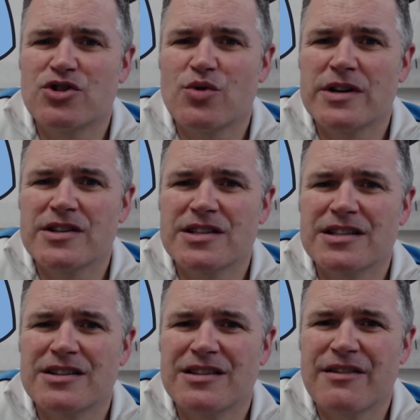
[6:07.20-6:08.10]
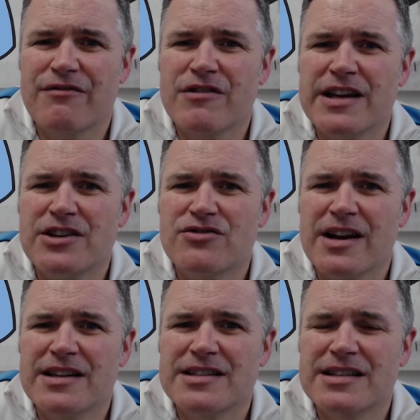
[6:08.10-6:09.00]
join us in the Free
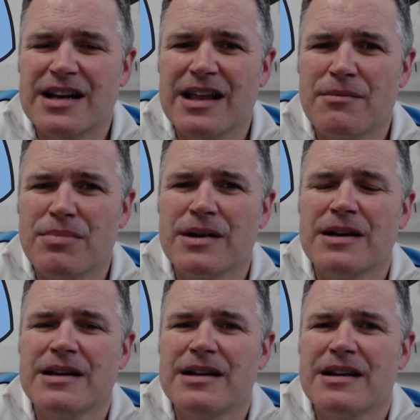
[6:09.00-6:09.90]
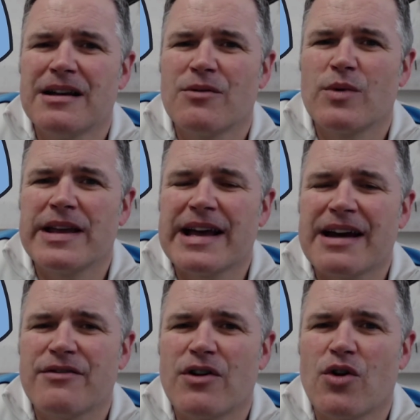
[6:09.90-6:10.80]
Traders Club we
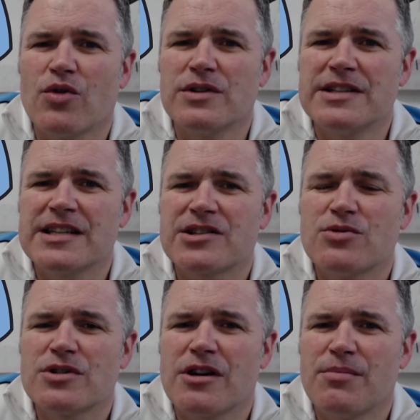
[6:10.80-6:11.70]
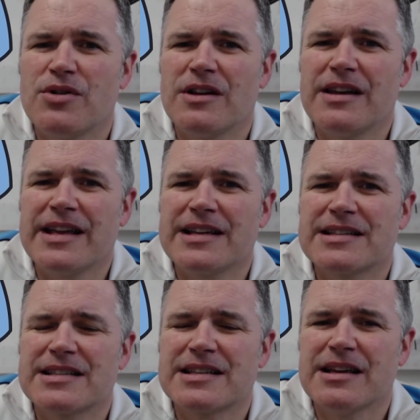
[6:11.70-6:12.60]
have on Discord. I'll put the
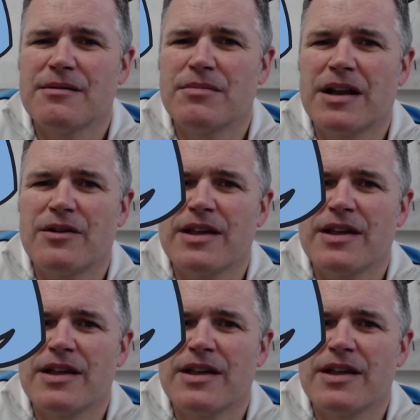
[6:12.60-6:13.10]
links below